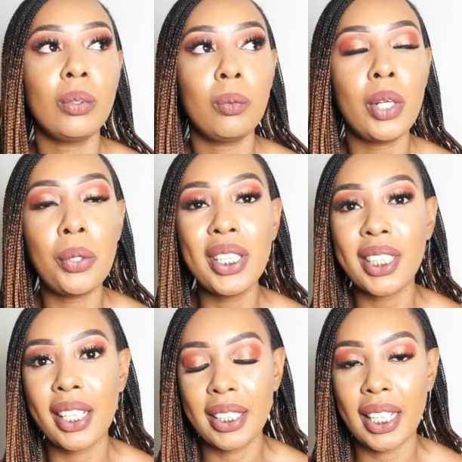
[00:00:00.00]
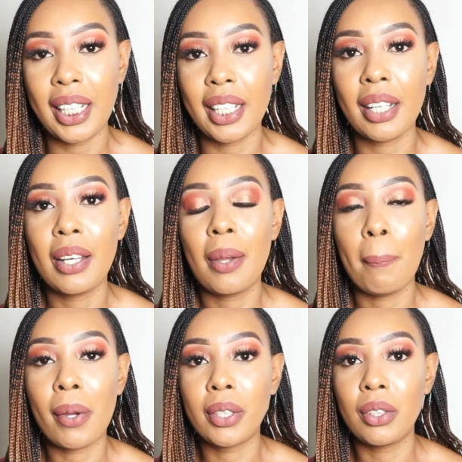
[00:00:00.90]
when you're doing skin lightening,
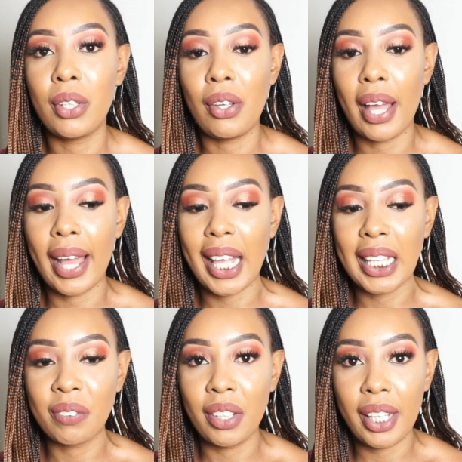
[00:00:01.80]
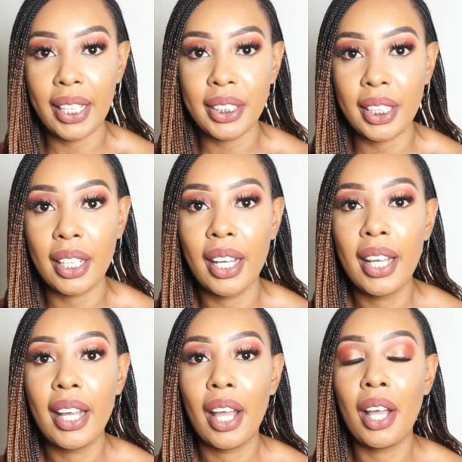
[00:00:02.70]
because you're exfoliating
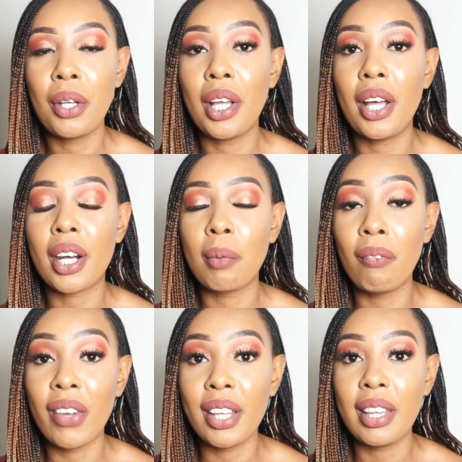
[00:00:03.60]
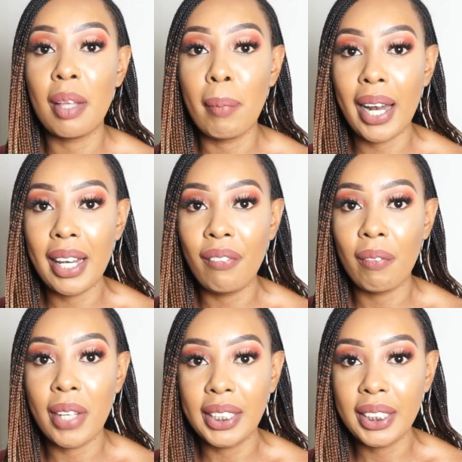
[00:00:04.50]
and you're removing the melanin
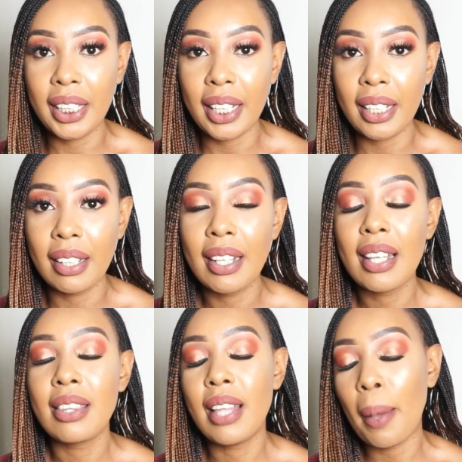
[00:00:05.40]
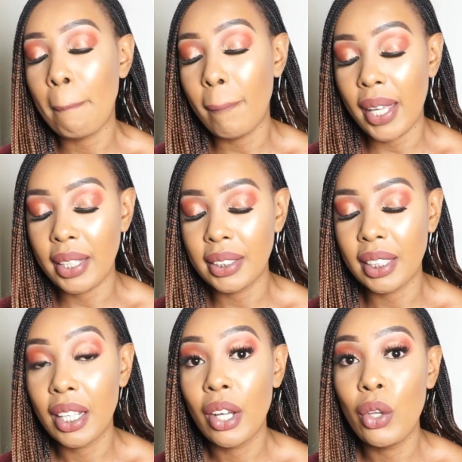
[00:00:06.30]
from your skin, that
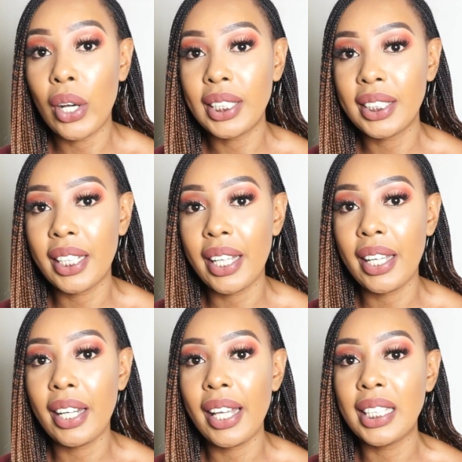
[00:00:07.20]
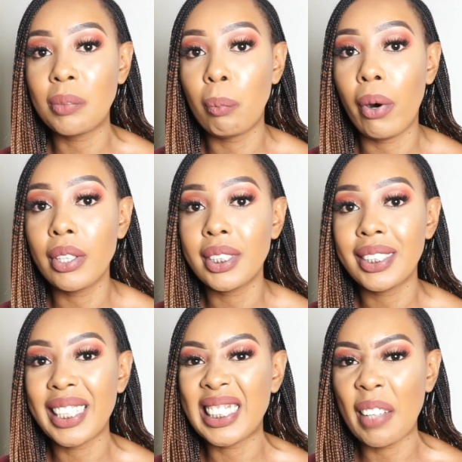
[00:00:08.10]
means your skin is more
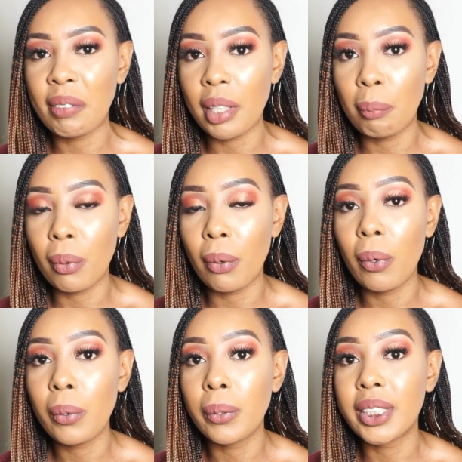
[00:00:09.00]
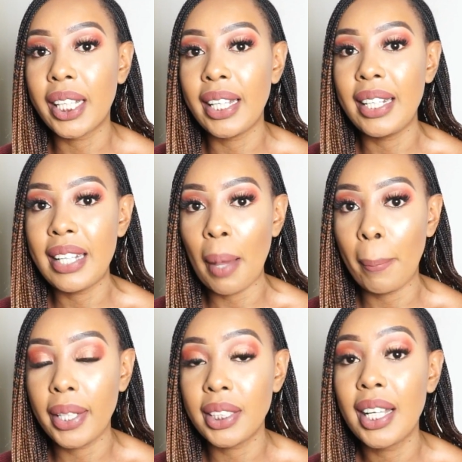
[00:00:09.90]
susceptible to skin
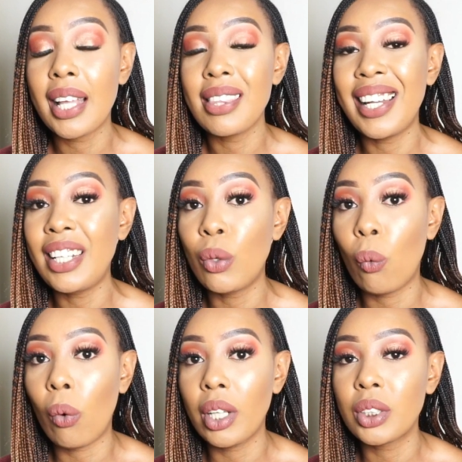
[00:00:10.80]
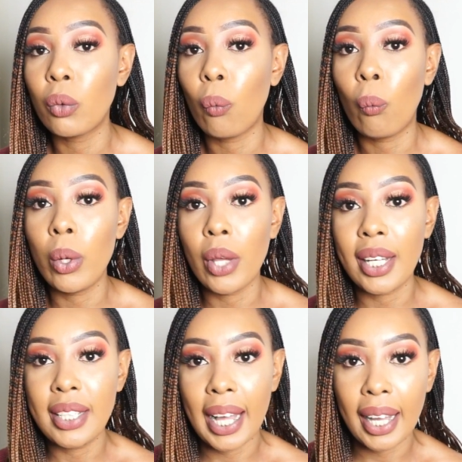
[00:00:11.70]
damage than it was when you
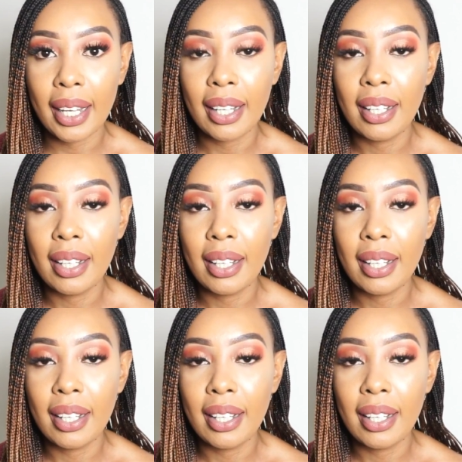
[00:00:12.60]
are dark.